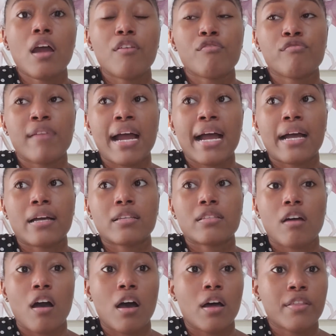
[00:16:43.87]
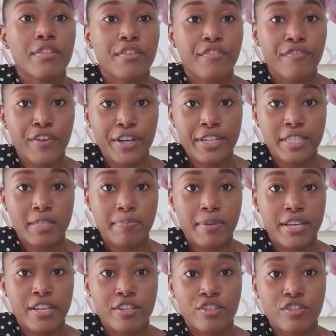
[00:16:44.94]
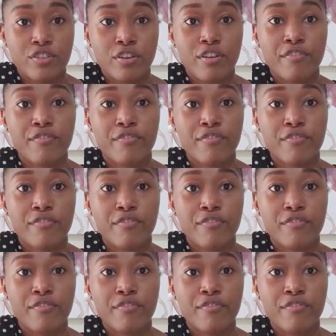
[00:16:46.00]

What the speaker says: ranks on the first page